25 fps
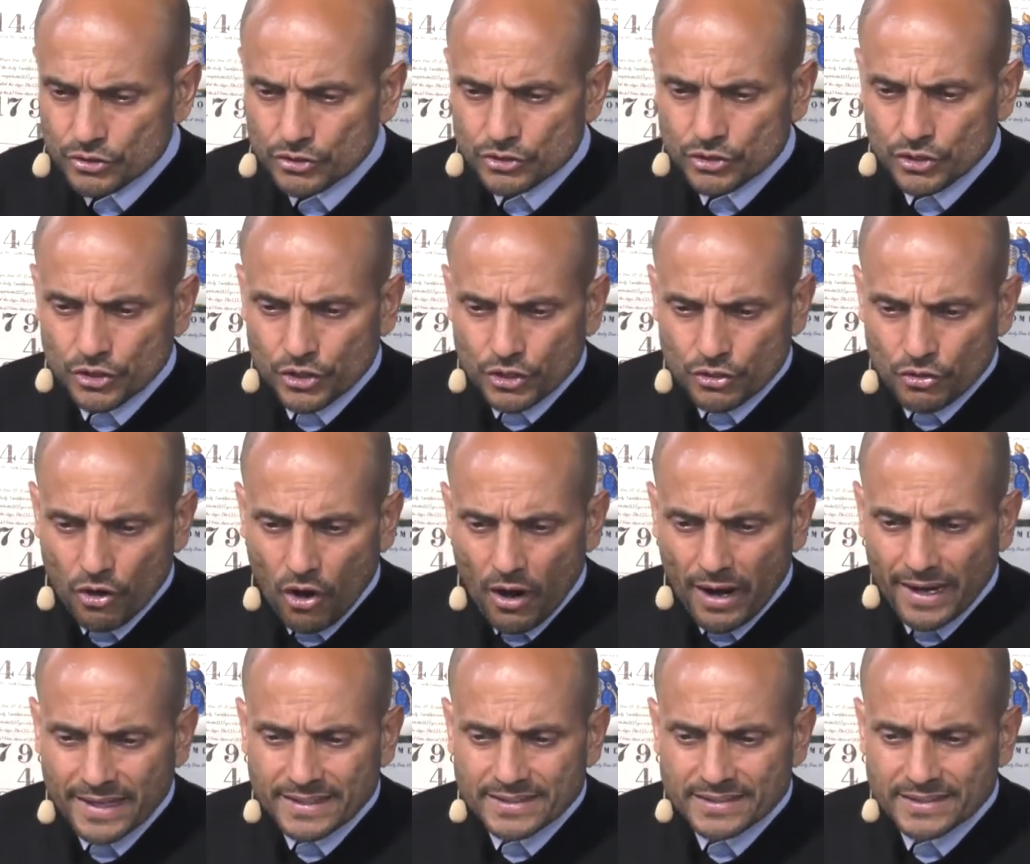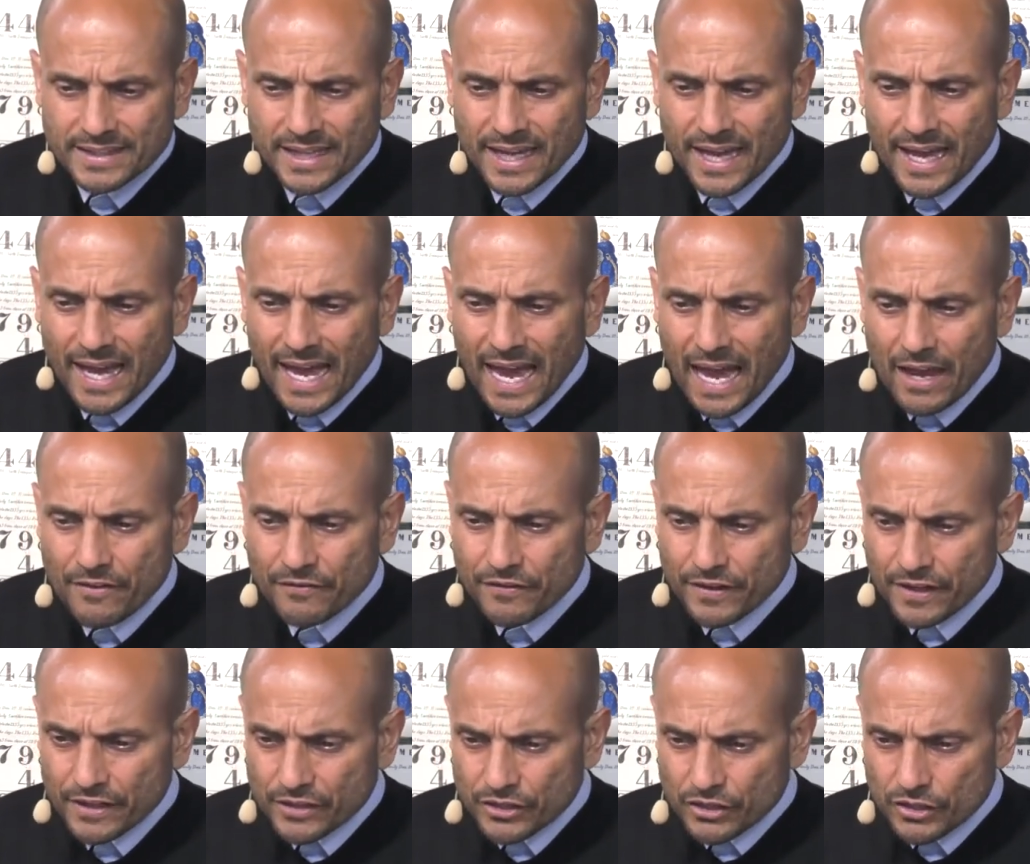To Christ
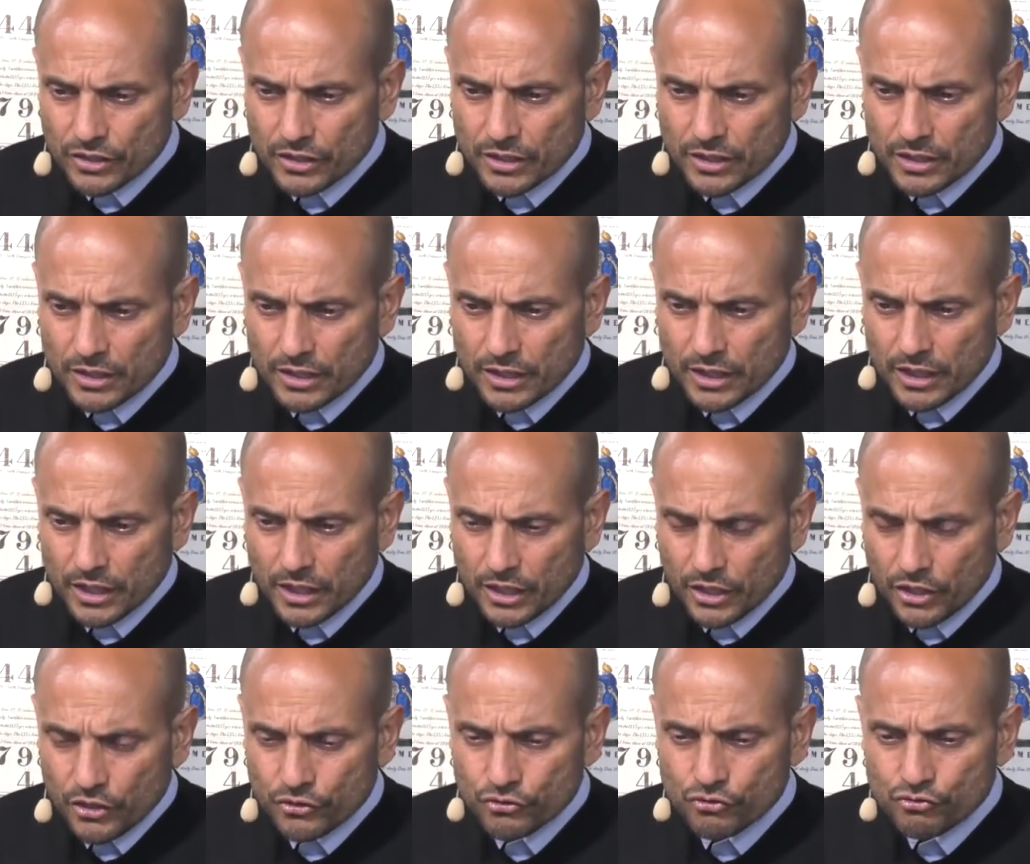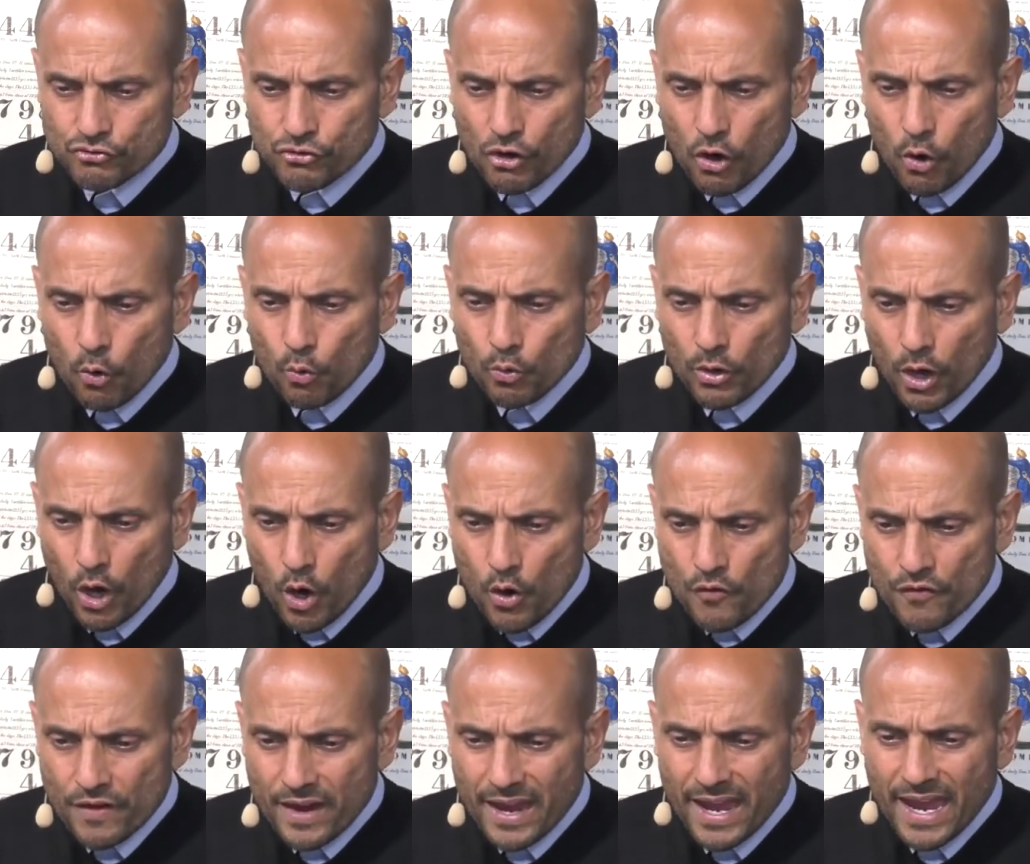having control
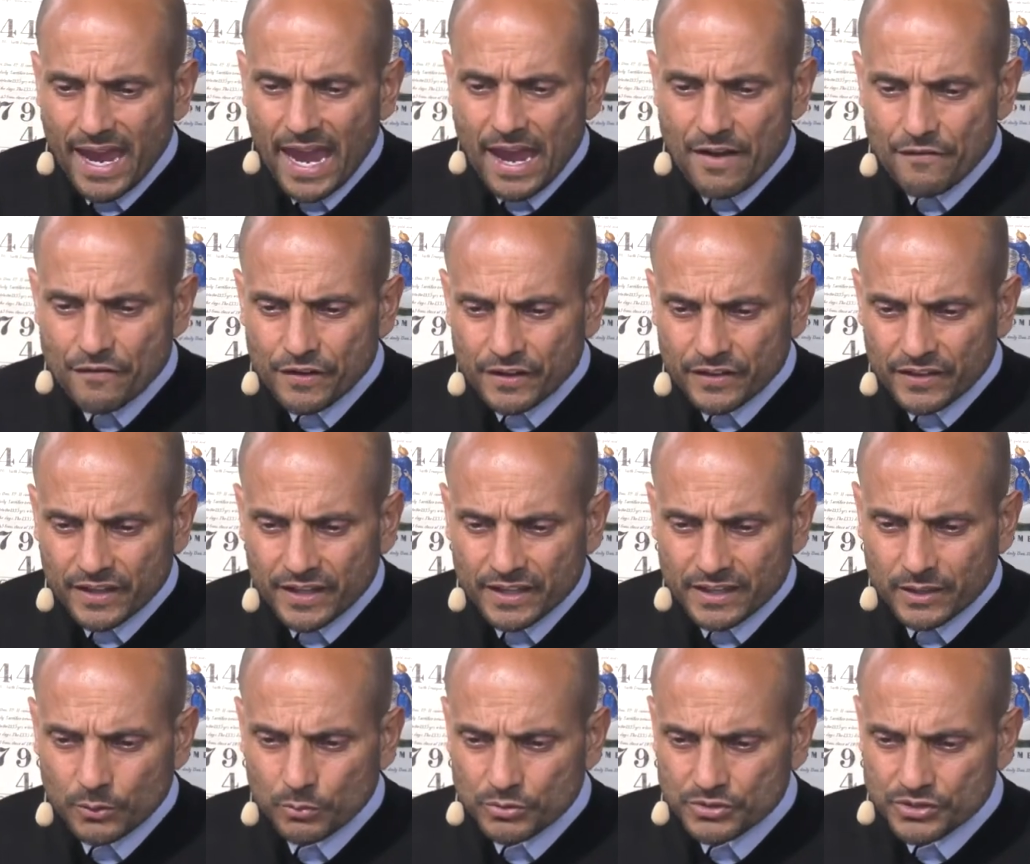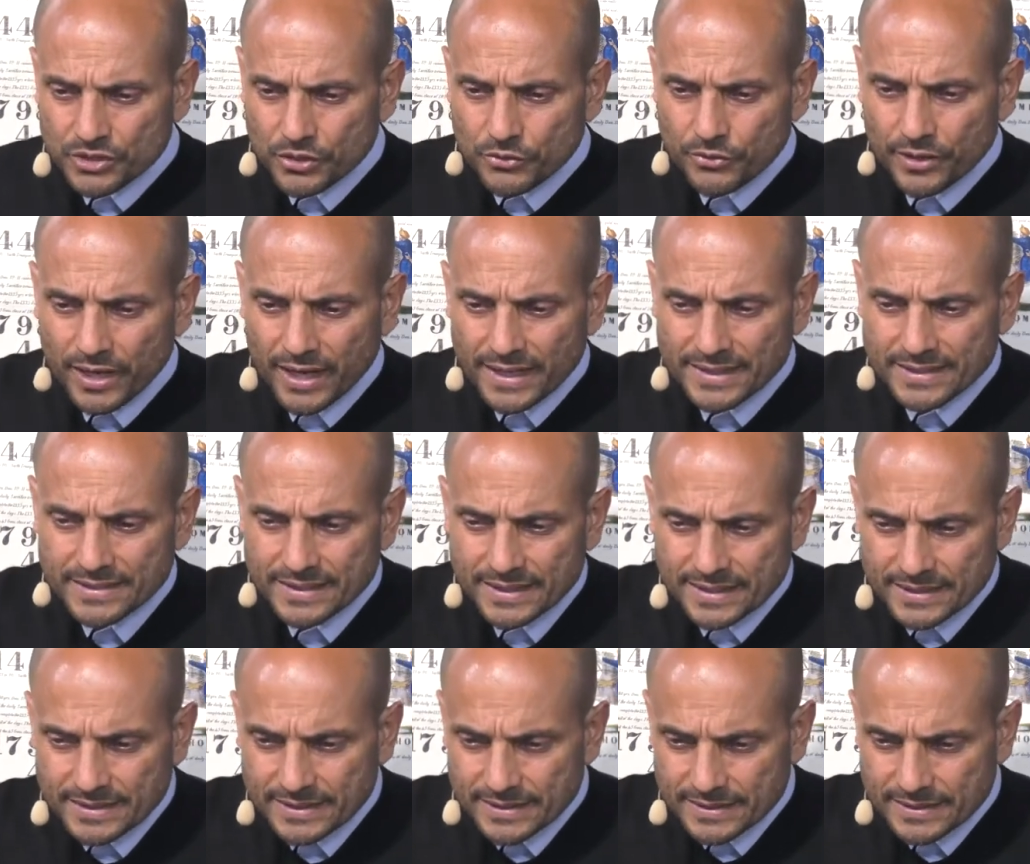over everything that was created.